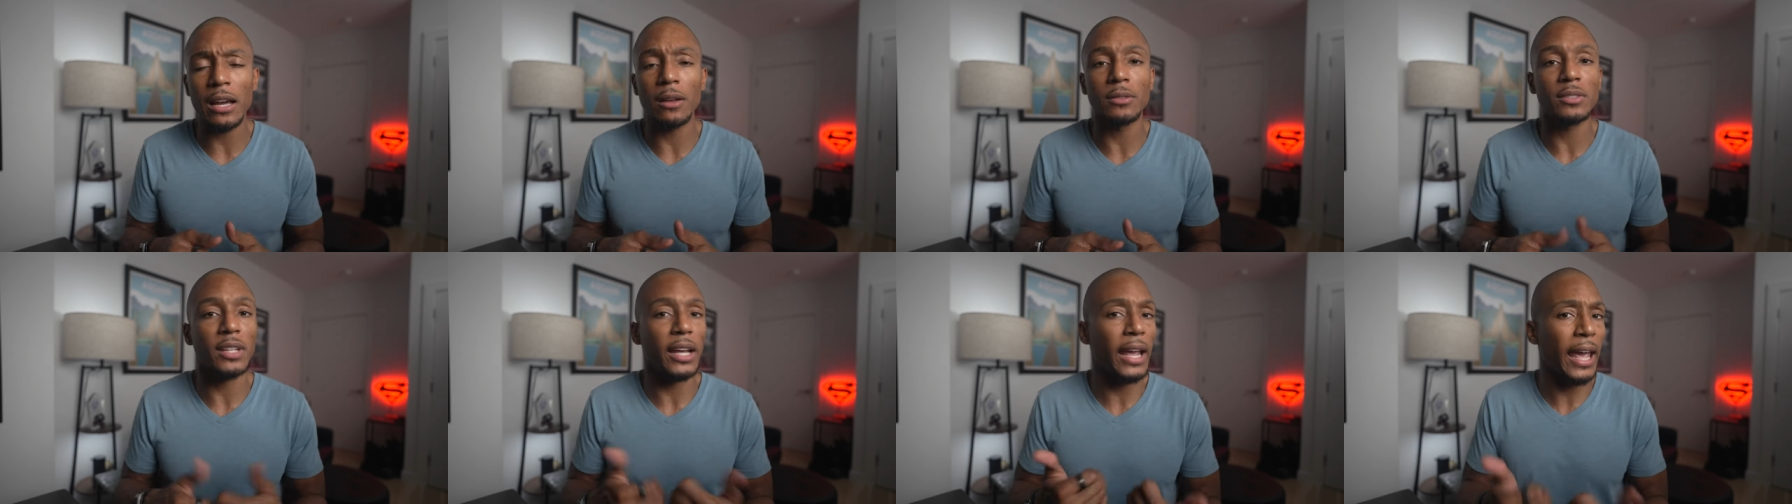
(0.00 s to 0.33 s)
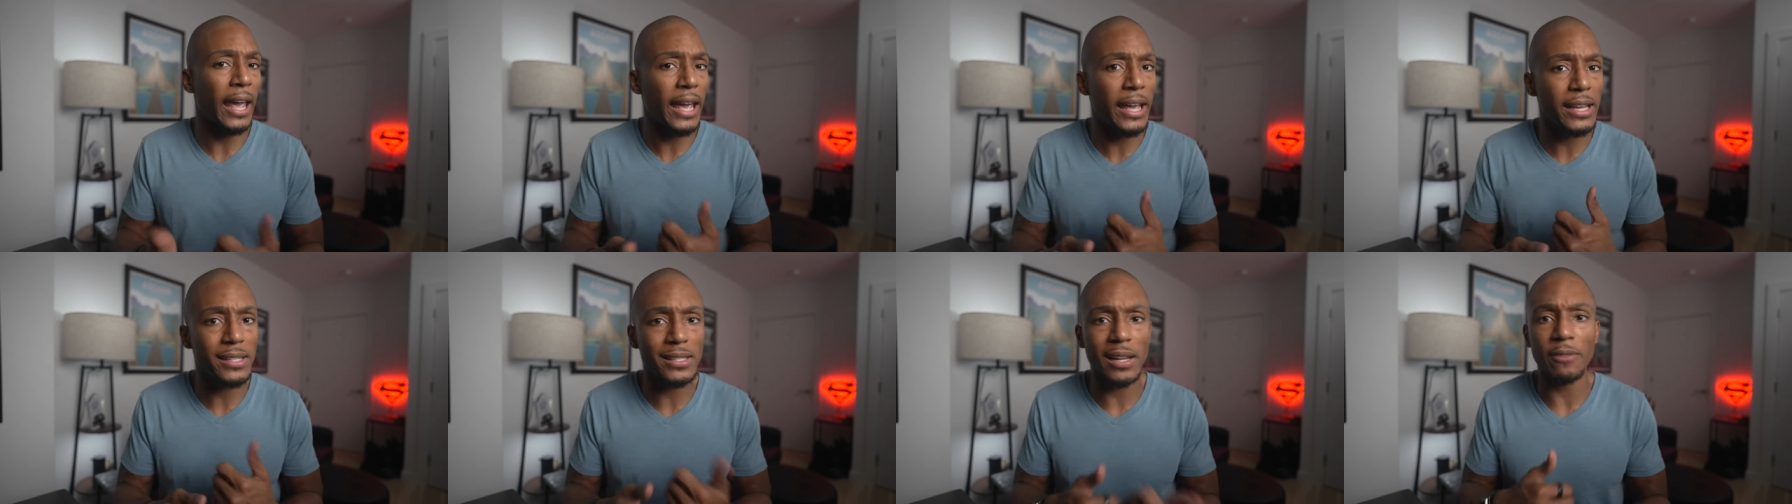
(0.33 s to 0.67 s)
out and say,
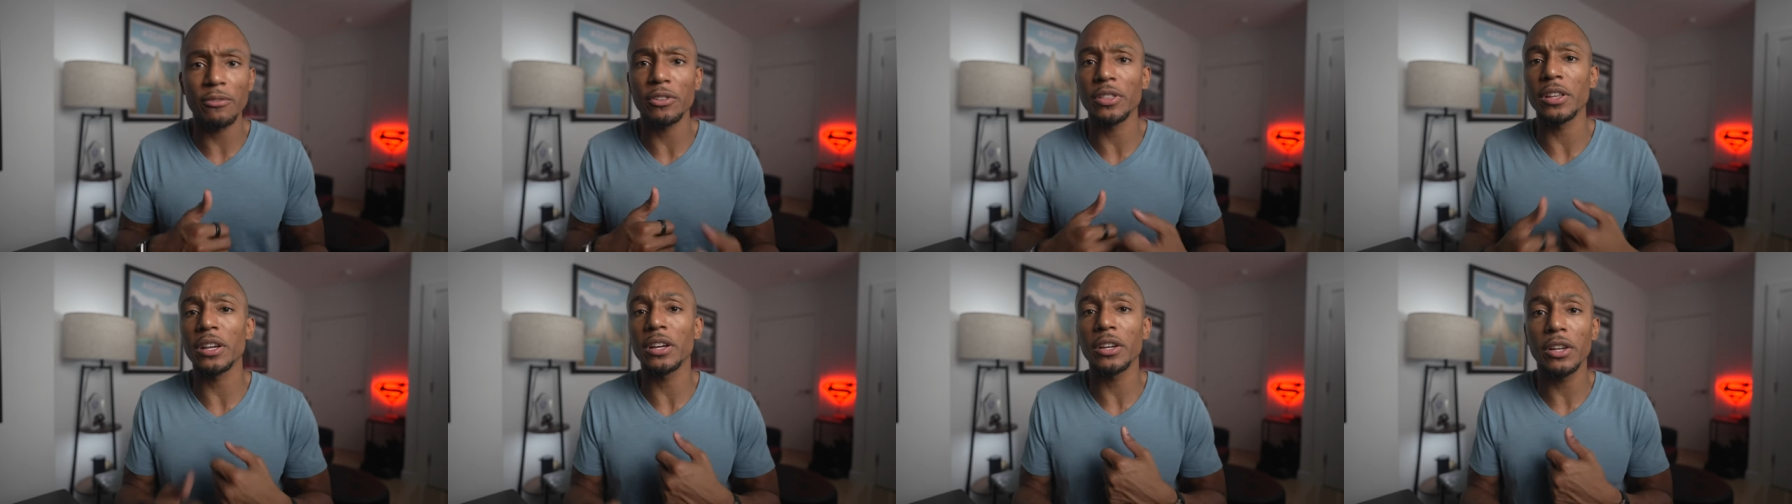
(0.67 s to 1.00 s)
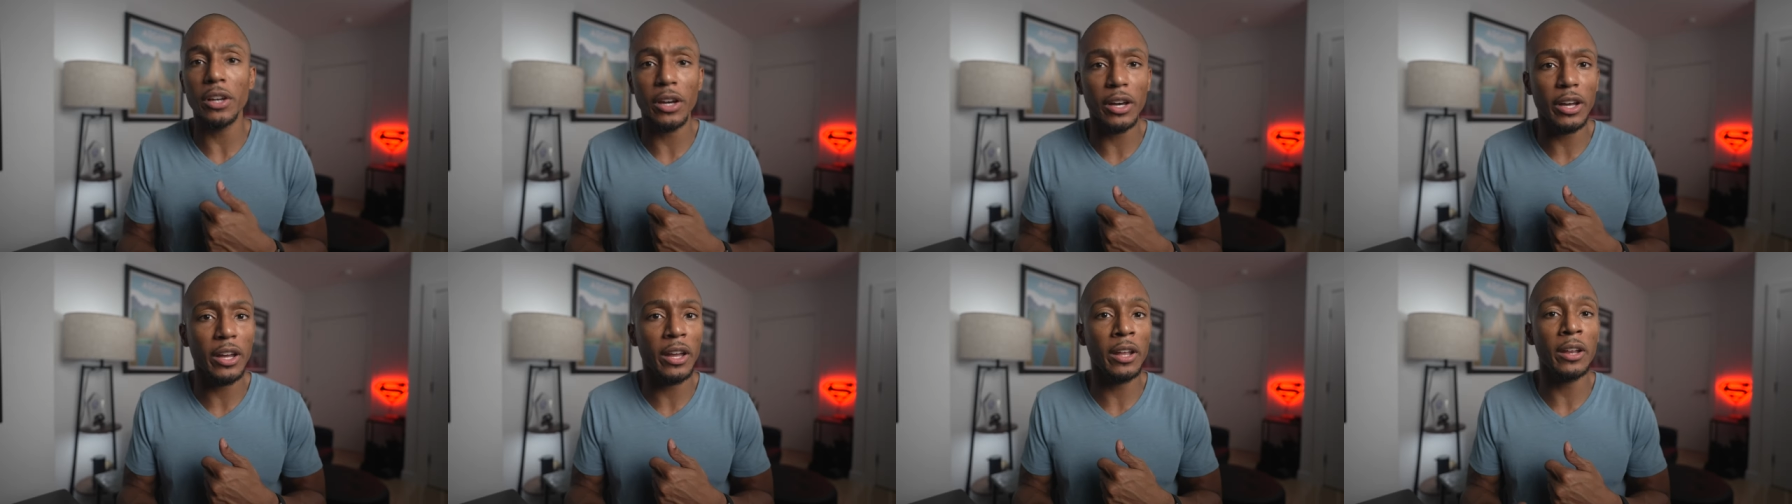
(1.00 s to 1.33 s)
hey, is everything
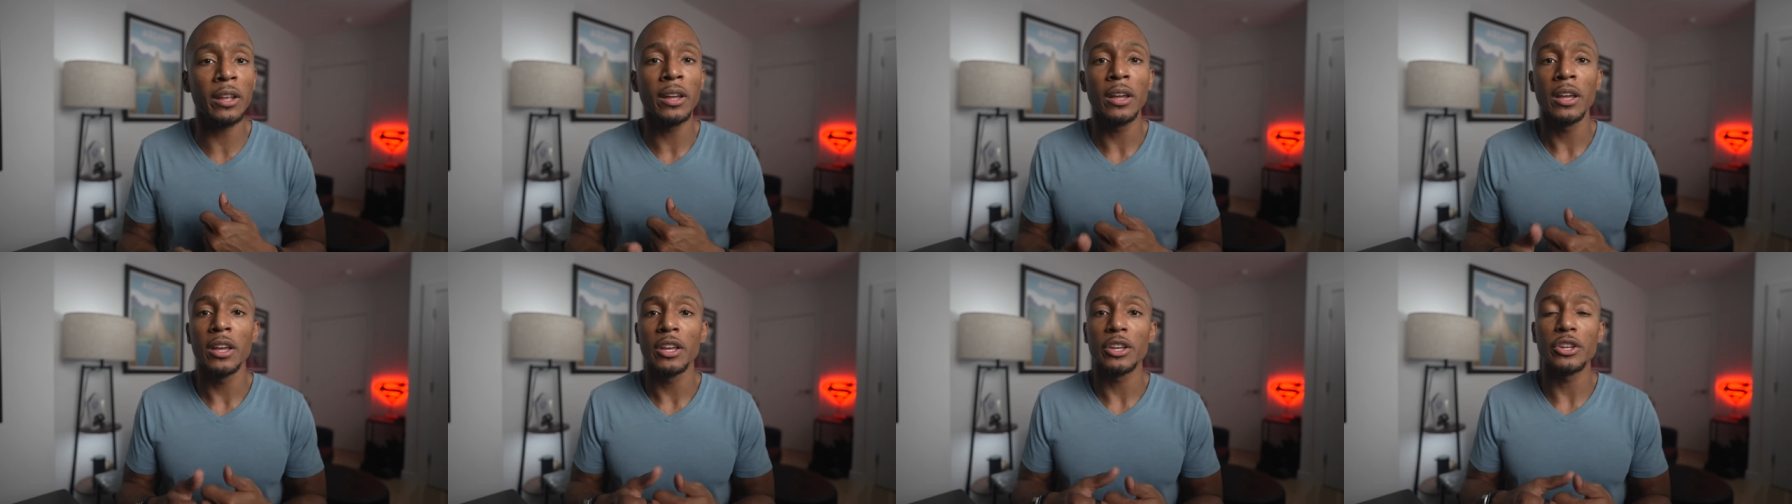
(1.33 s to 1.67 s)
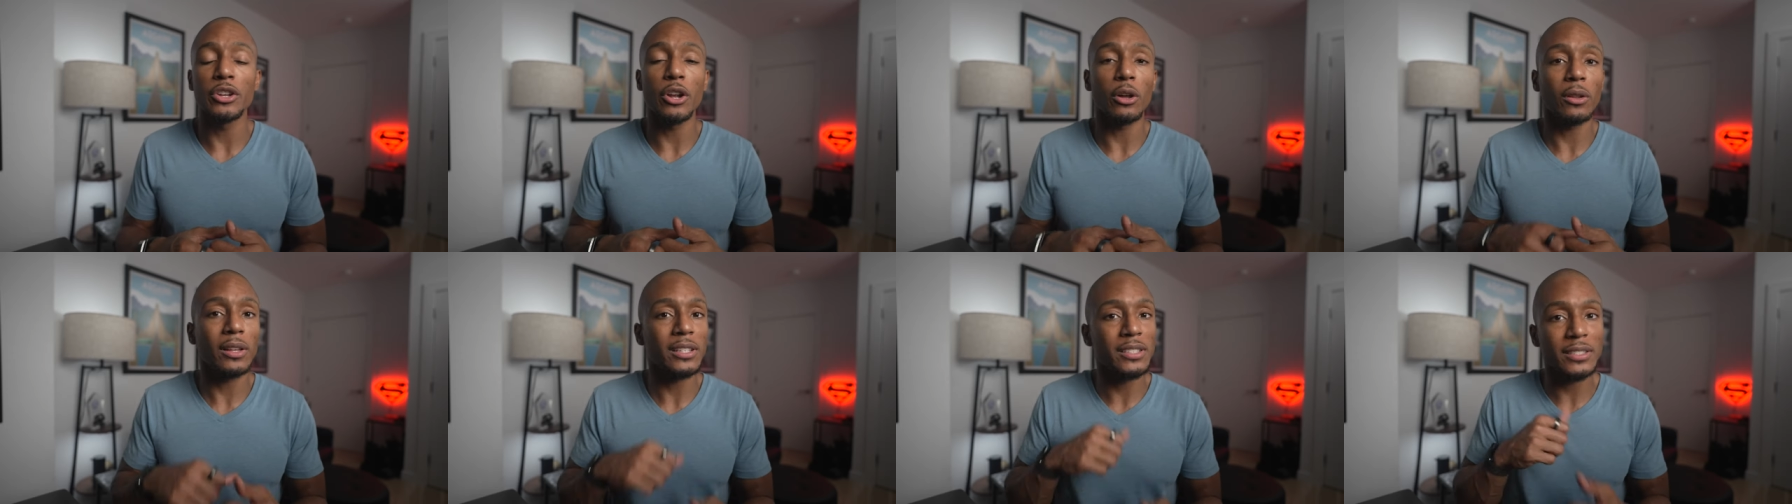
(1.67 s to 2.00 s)
good? You
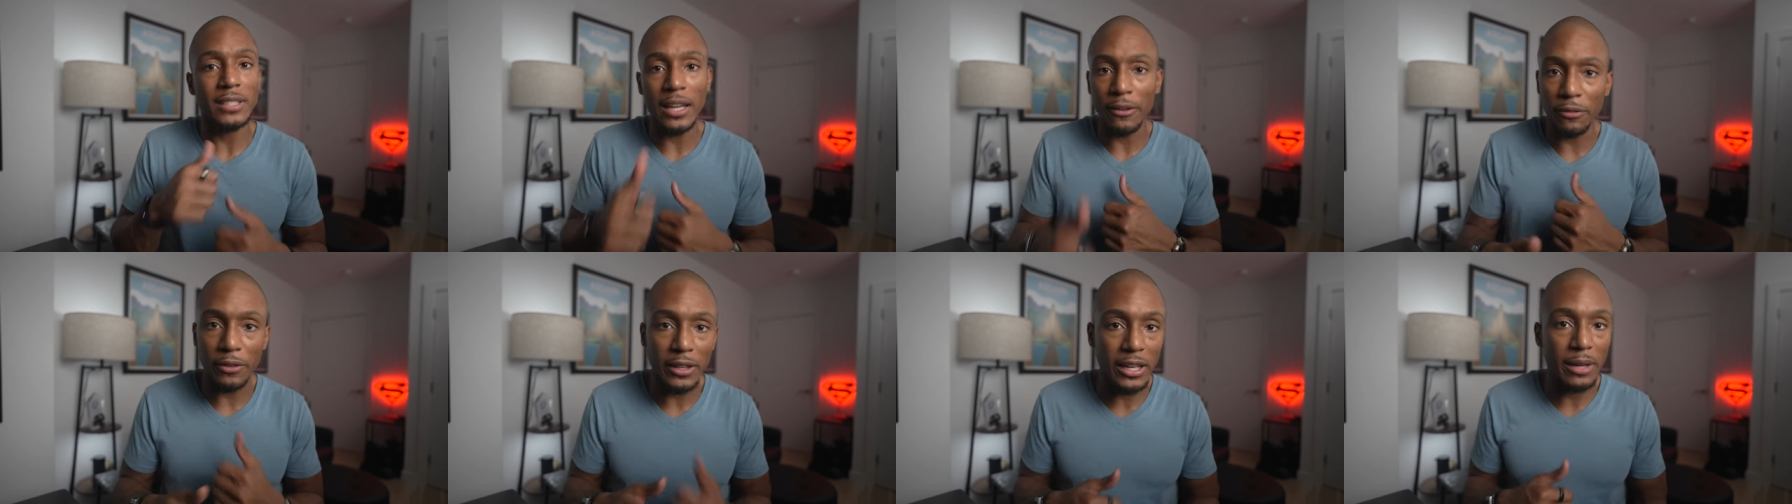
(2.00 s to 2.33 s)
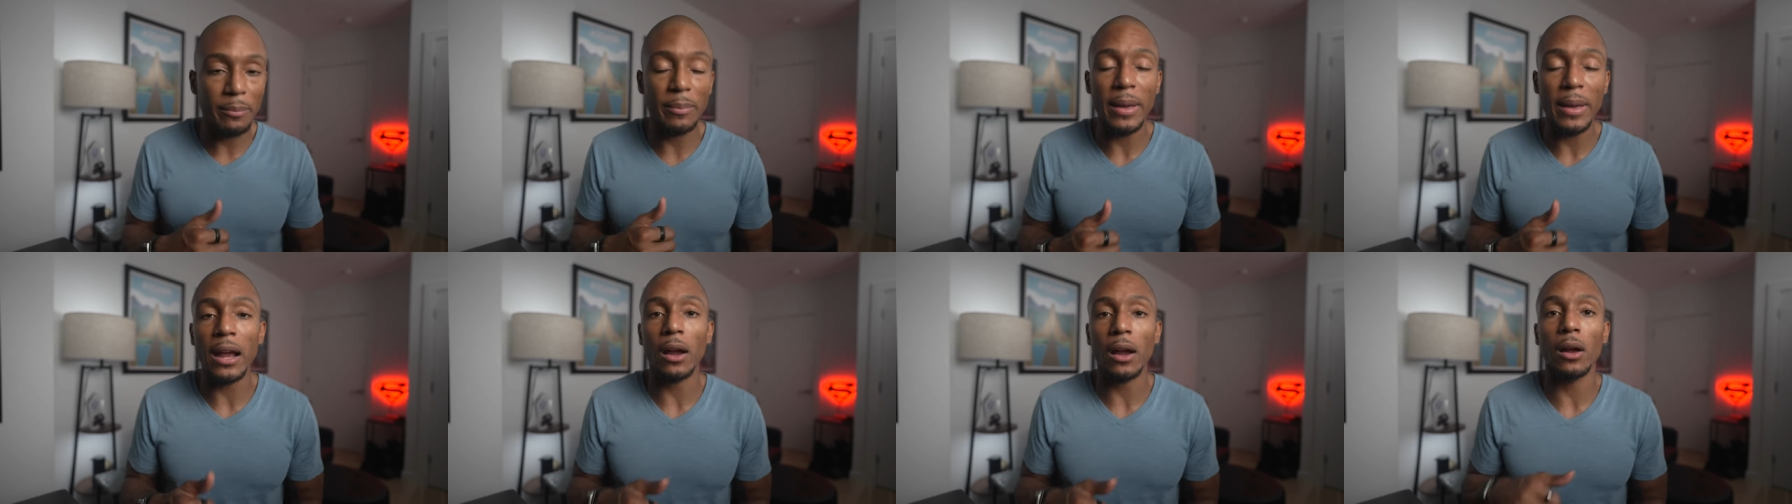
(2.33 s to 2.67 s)
know, let's definitely
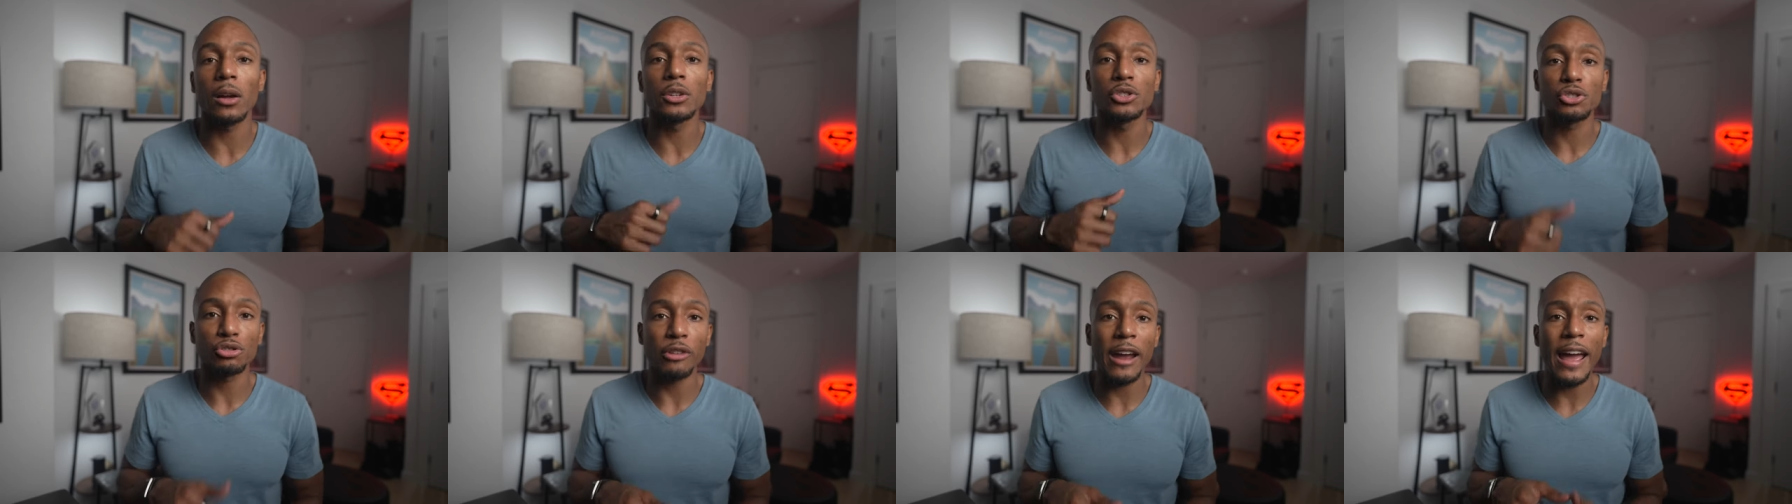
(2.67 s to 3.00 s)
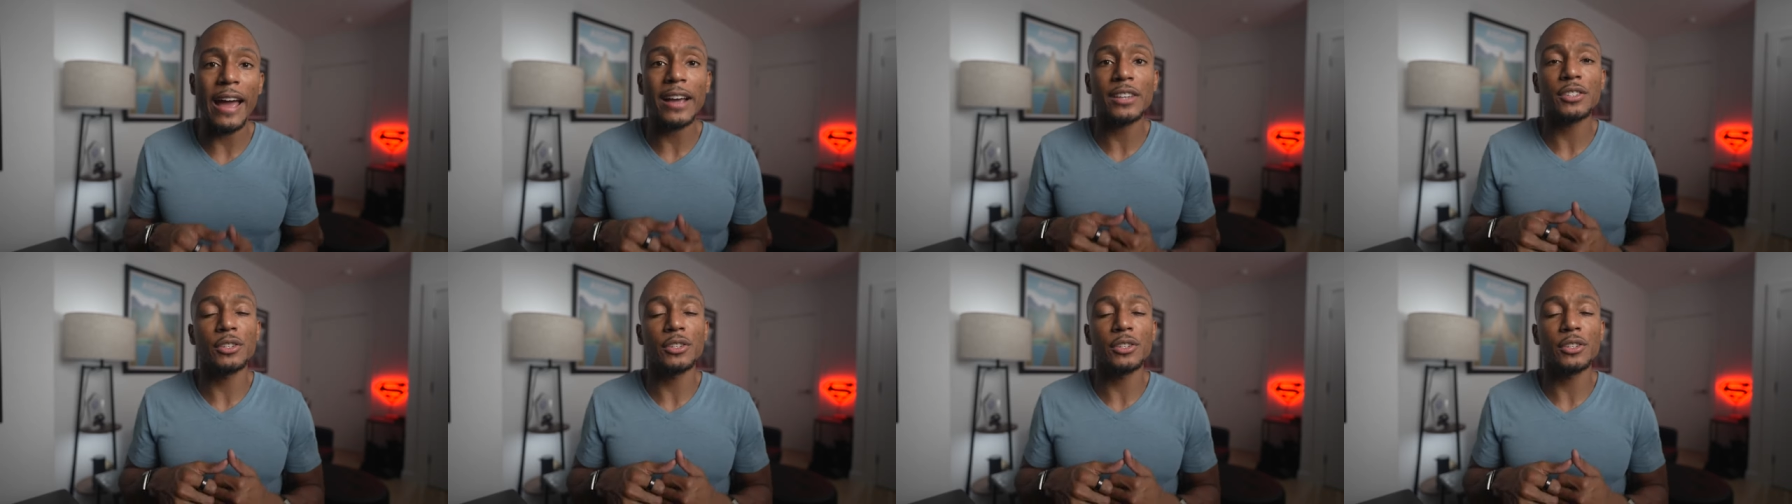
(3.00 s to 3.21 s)
get back on track.